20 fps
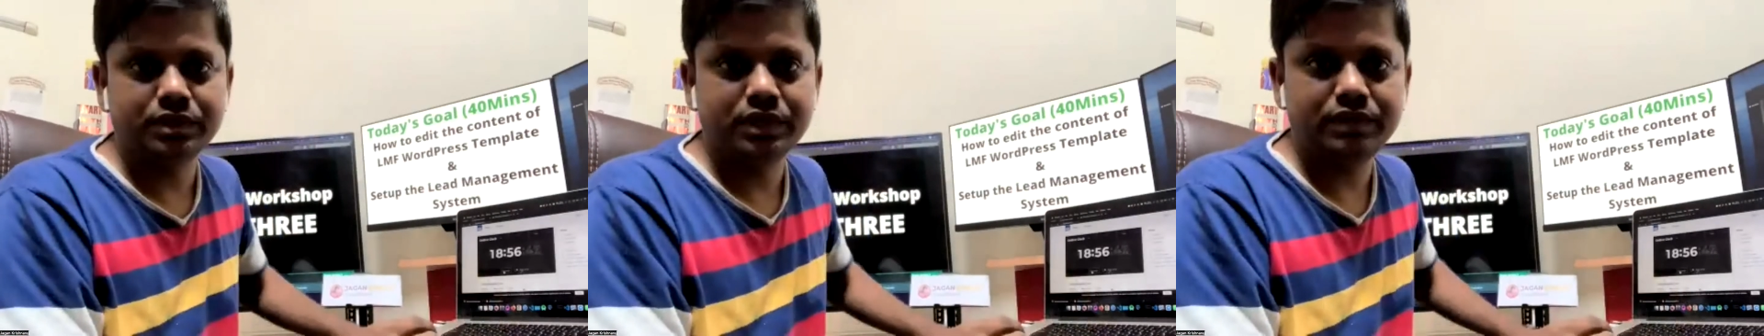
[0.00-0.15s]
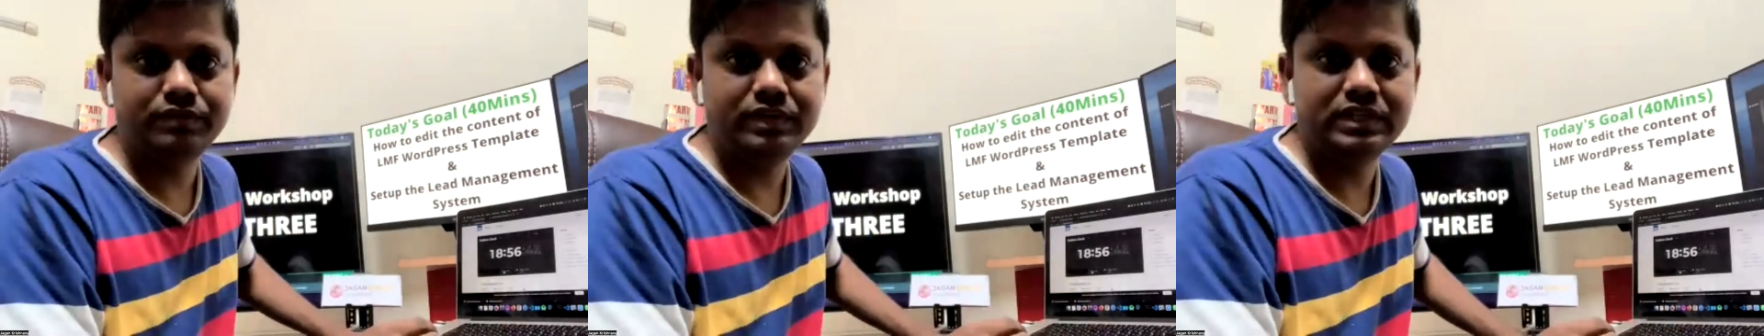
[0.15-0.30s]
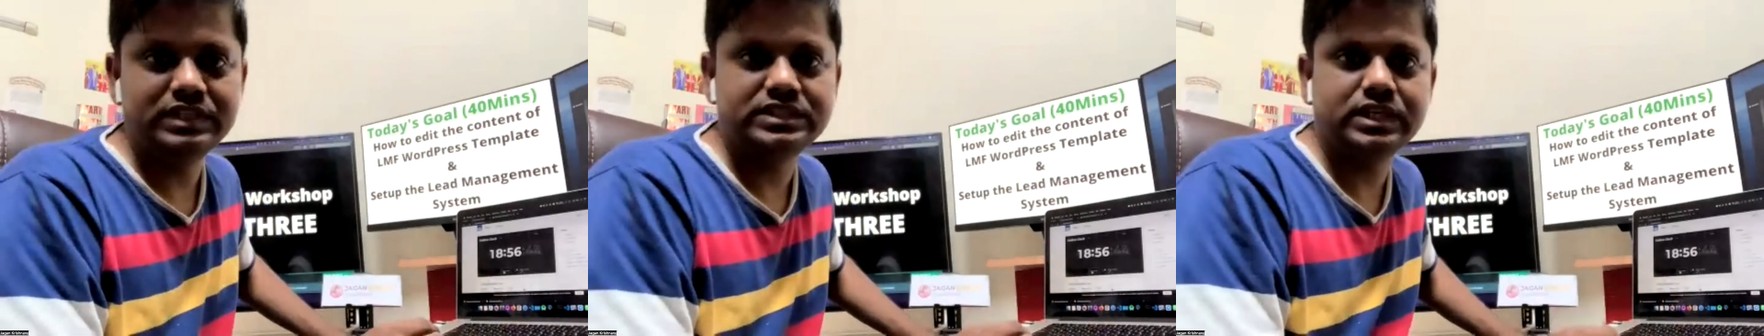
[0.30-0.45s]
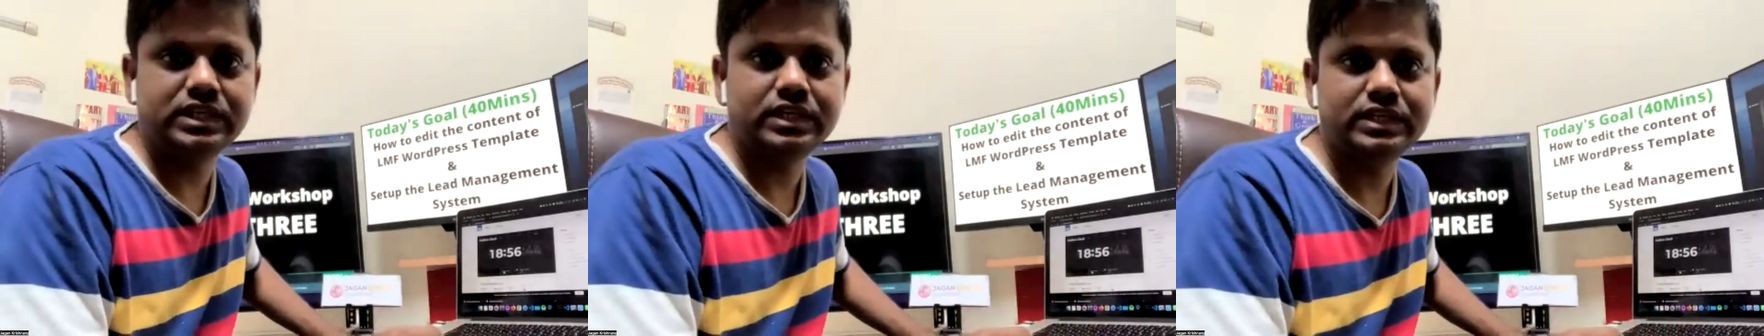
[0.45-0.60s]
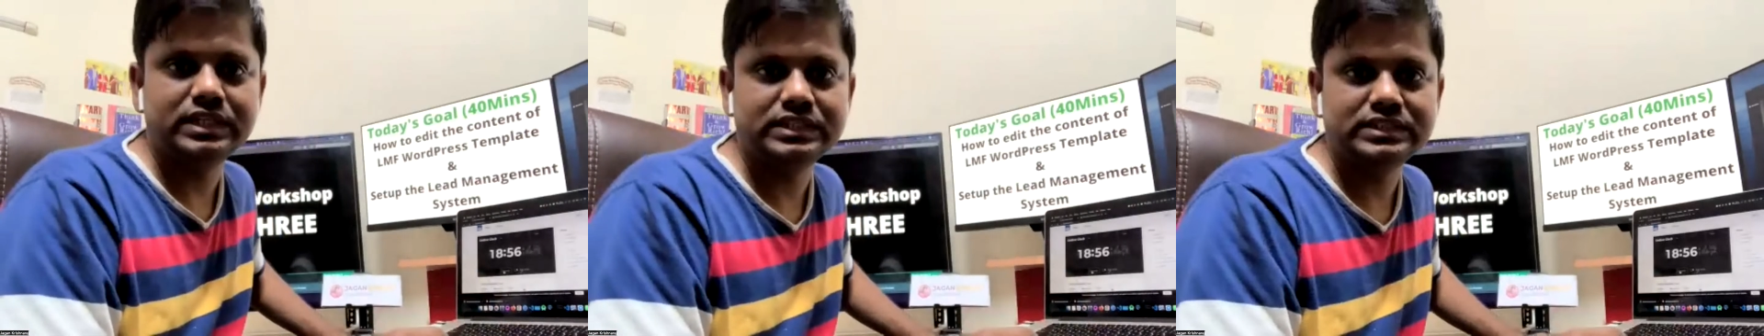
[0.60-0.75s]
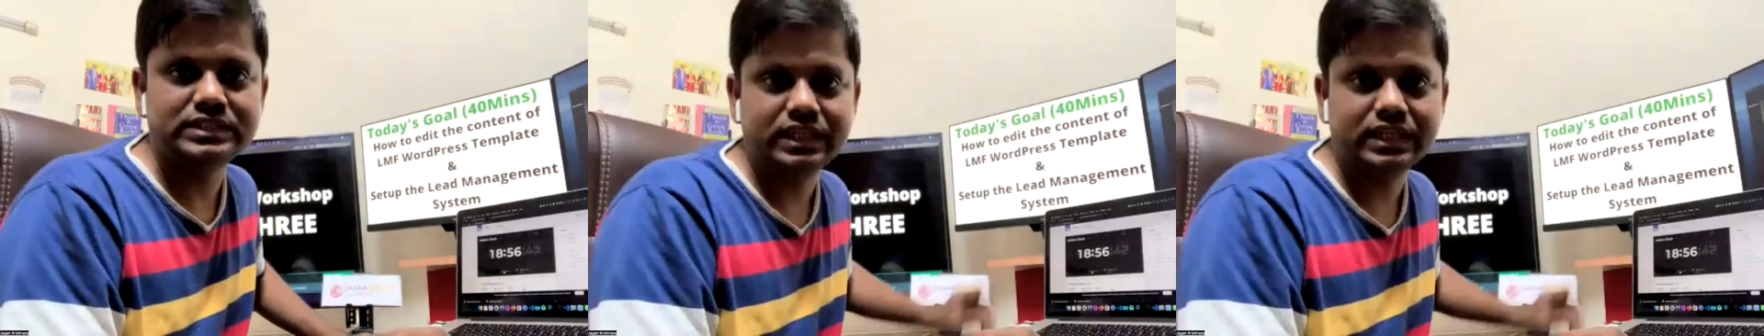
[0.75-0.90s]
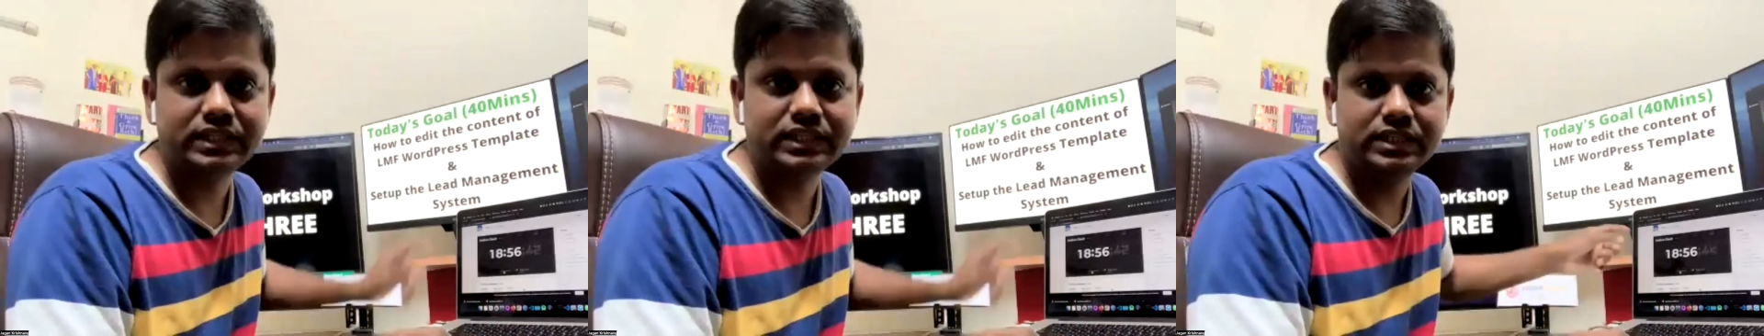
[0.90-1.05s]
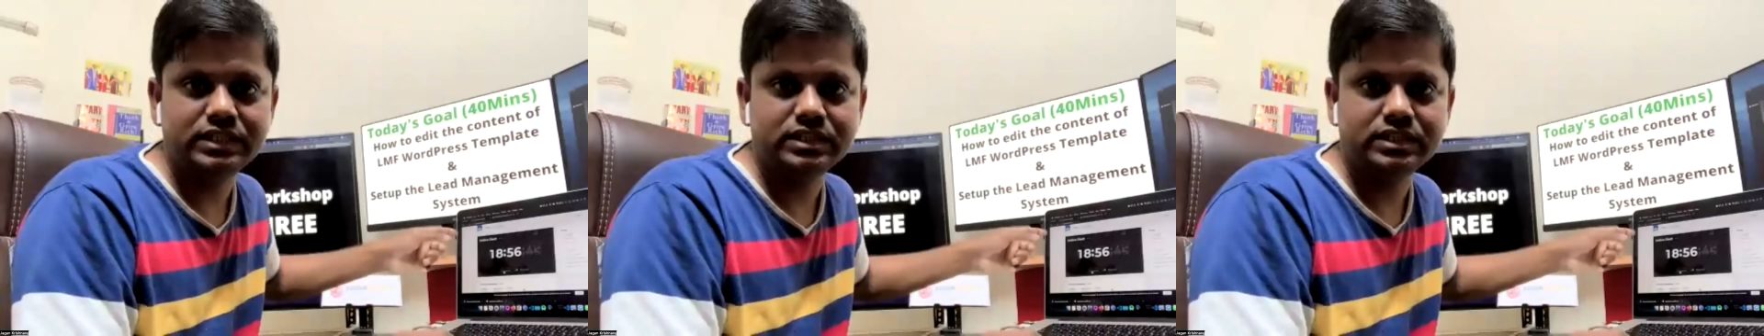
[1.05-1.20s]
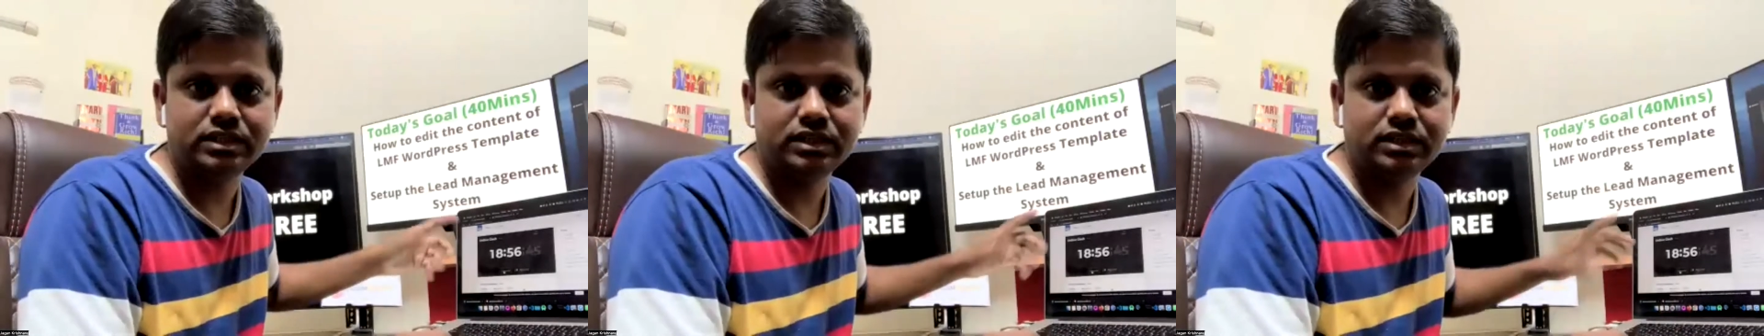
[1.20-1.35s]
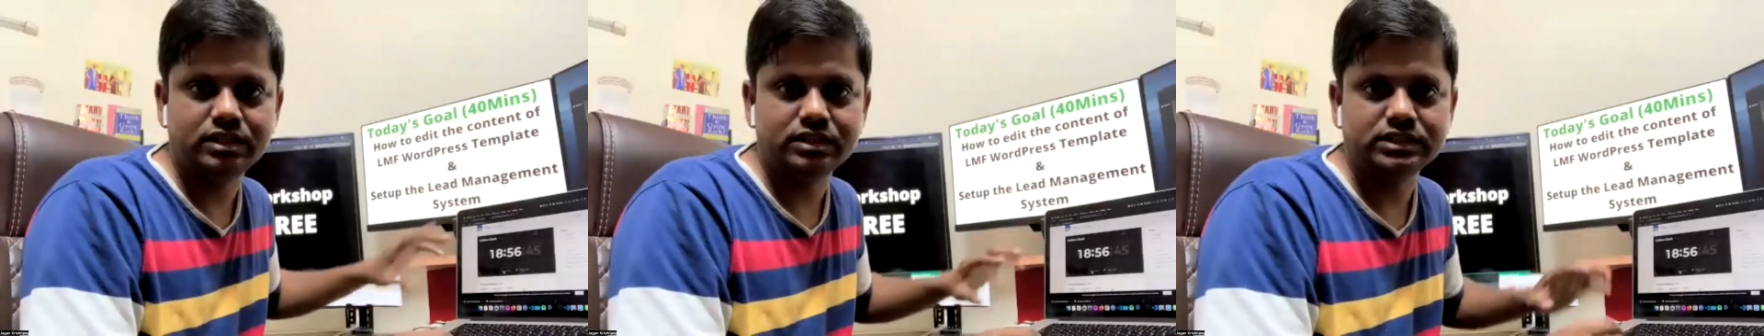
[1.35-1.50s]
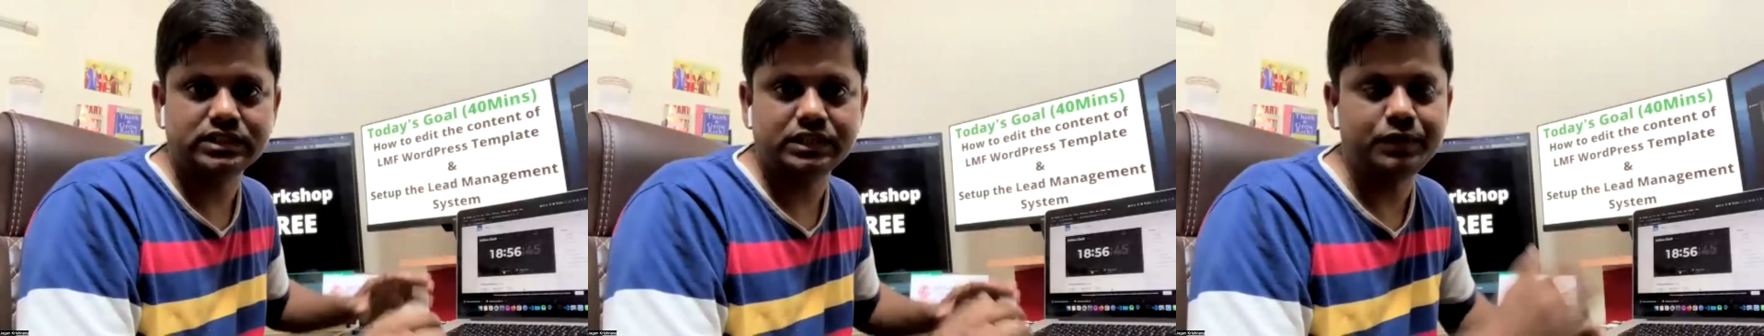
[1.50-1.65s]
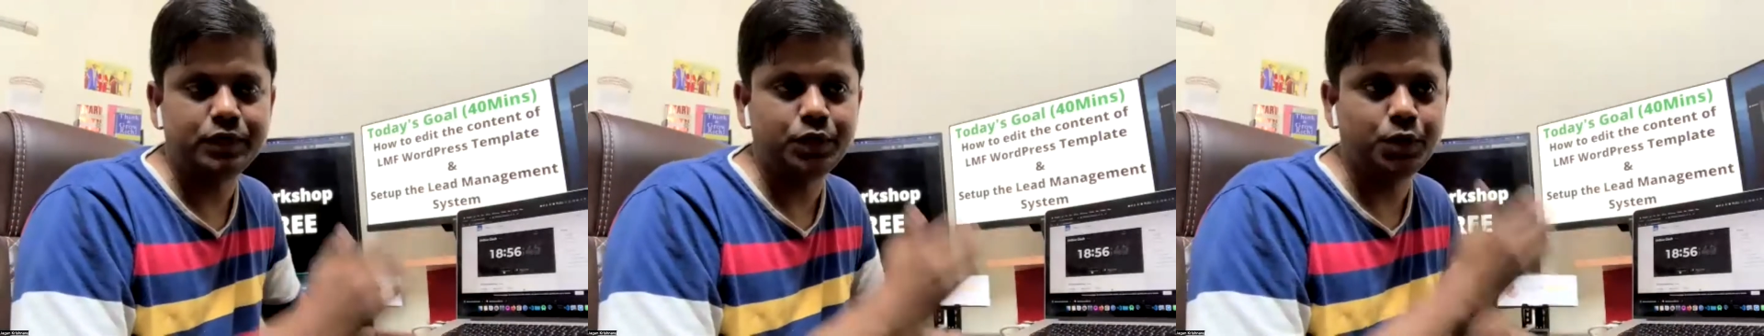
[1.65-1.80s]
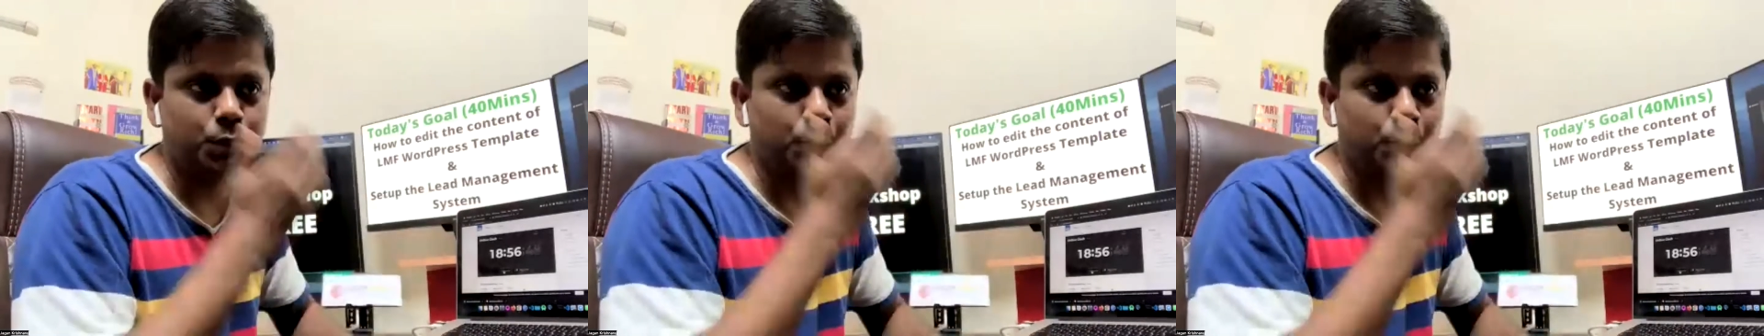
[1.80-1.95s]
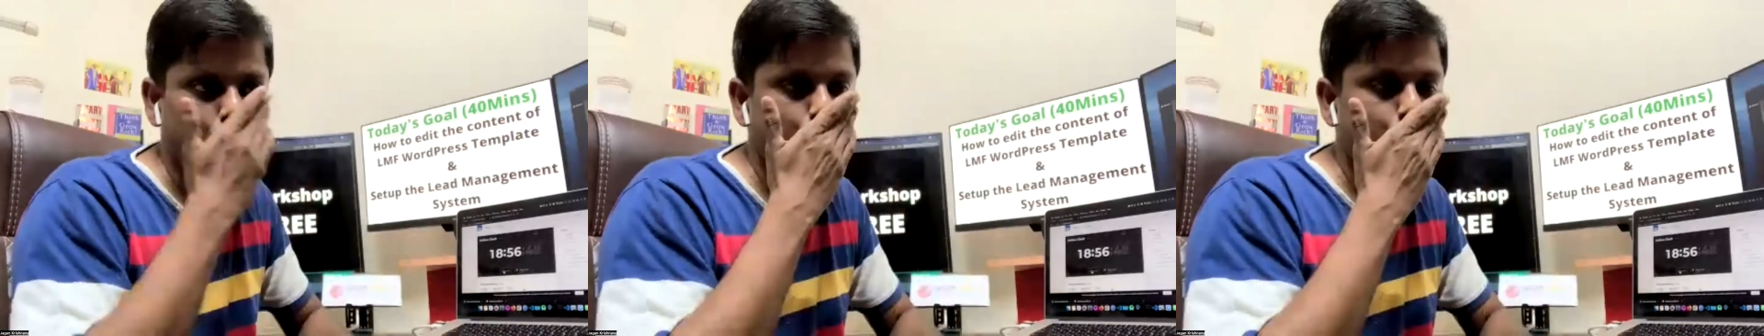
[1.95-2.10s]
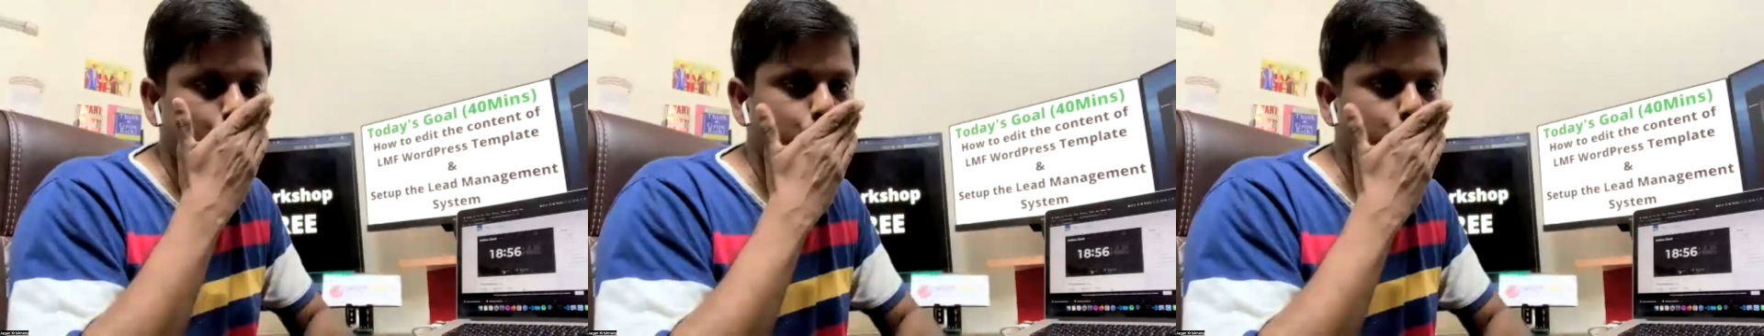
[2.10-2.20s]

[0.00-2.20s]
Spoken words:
Okay, we'll start exactly at 7:02.